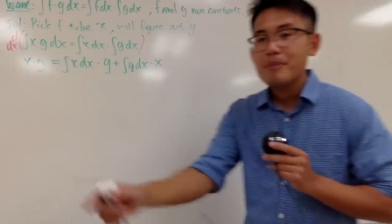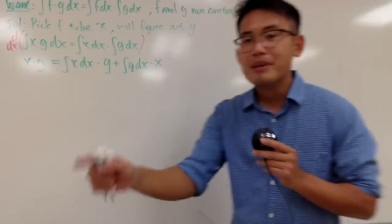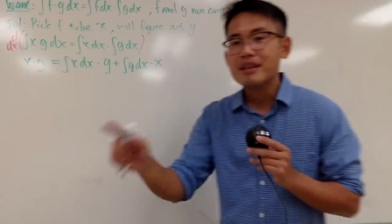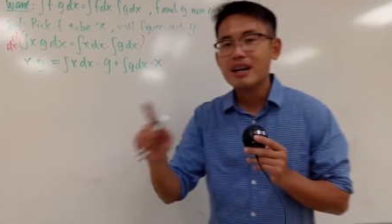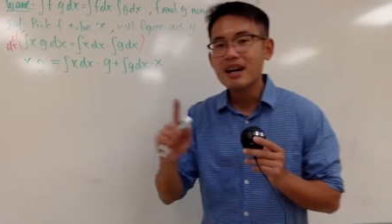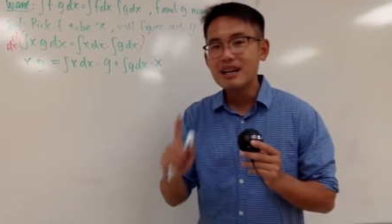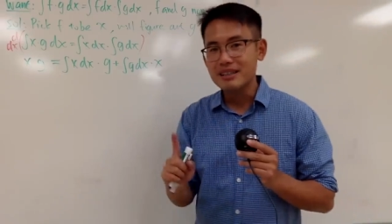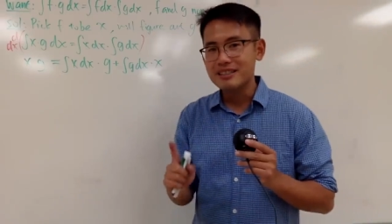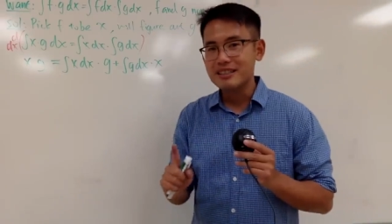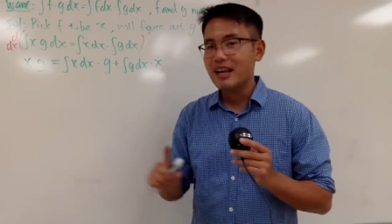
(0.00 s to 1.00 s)

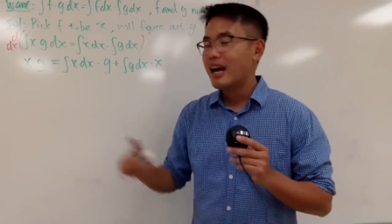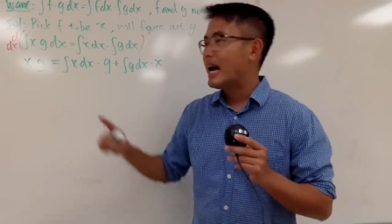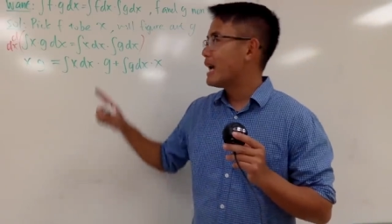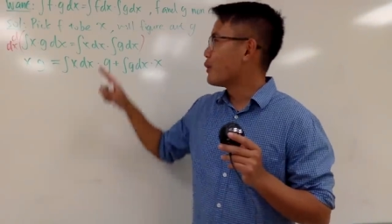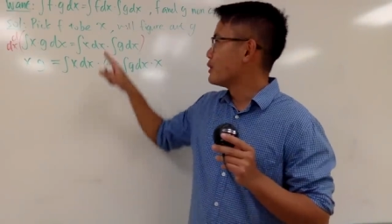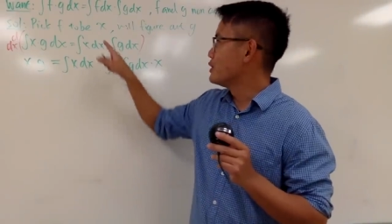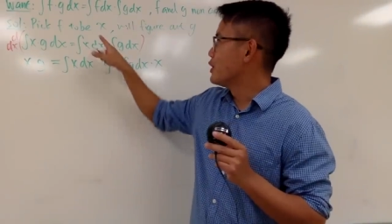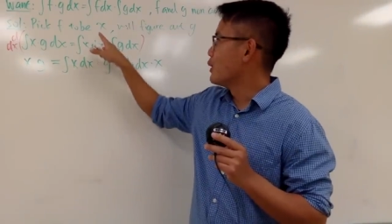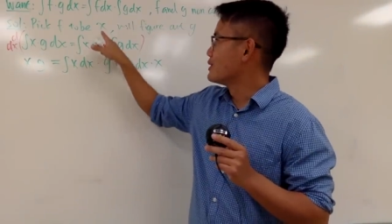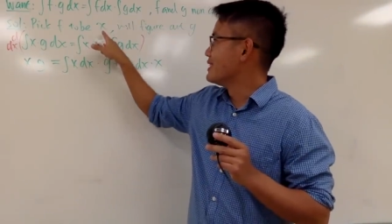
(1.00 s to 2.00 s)
Because I already
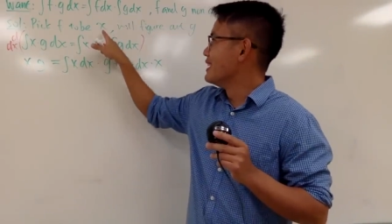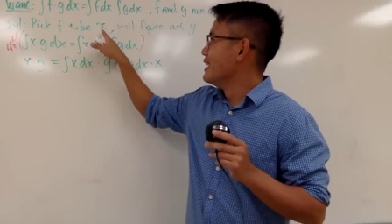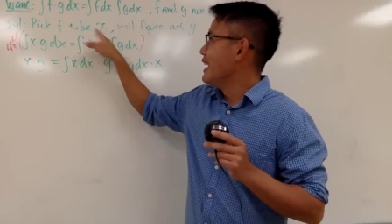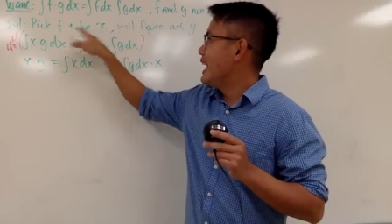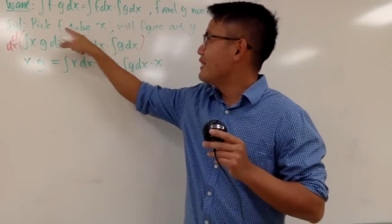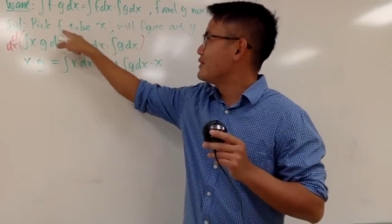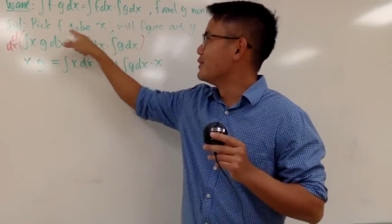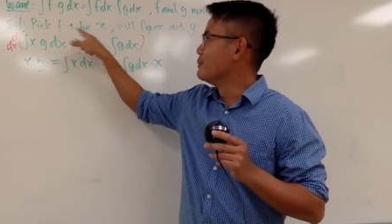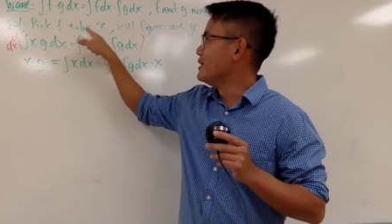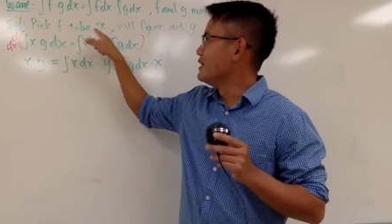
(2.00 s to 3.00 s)
chose f
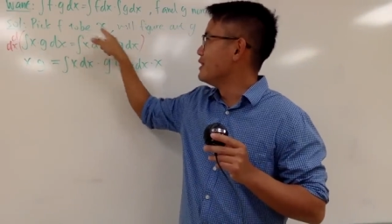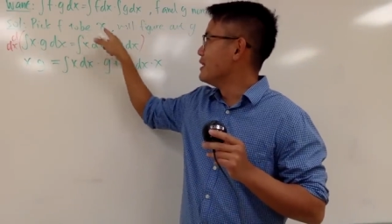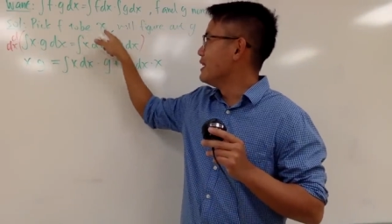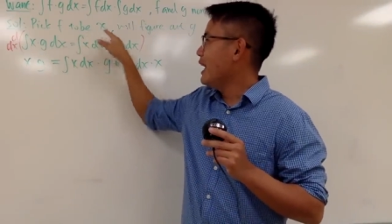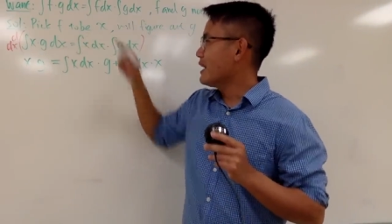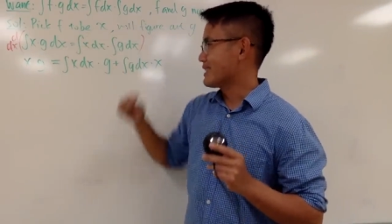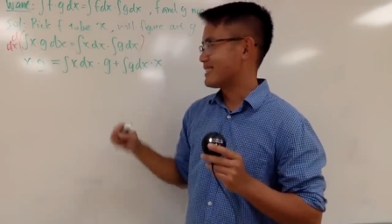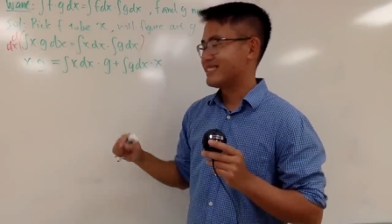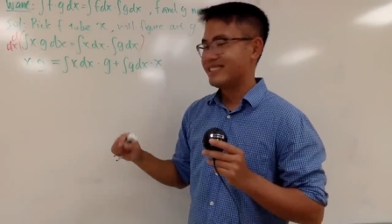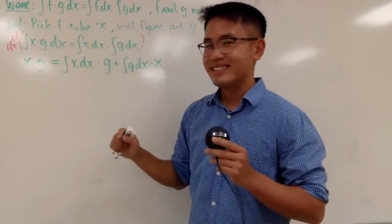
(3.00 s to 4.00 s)
to be
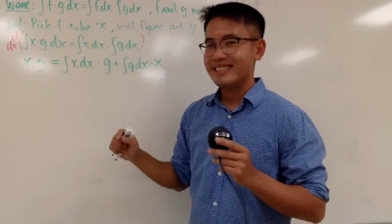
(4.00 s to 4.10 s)
x,